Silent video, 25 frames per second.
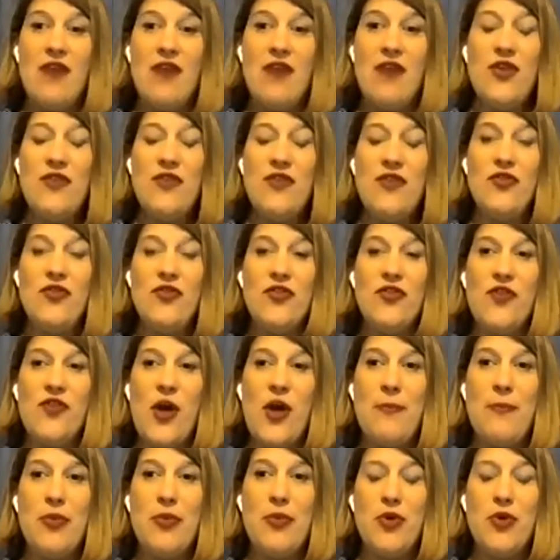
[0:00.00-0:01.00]
Have you ever
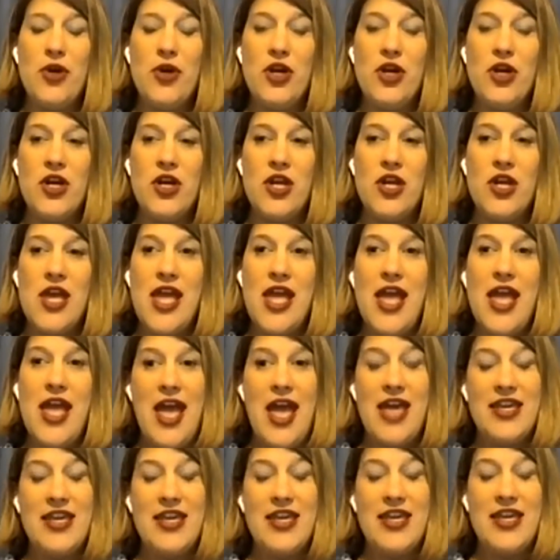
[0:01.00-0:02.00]
felt bored
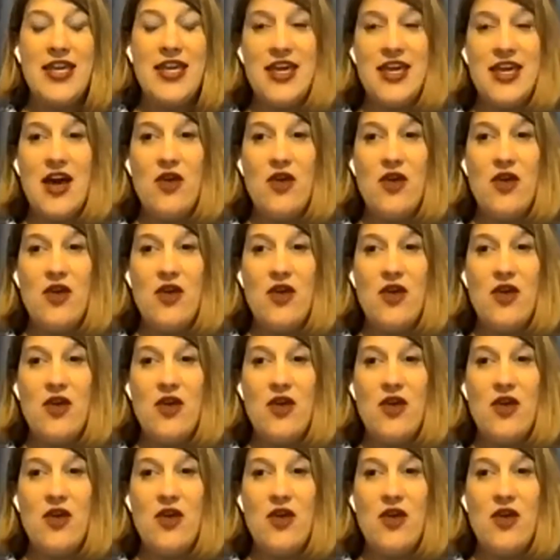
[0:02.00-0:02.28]
hanging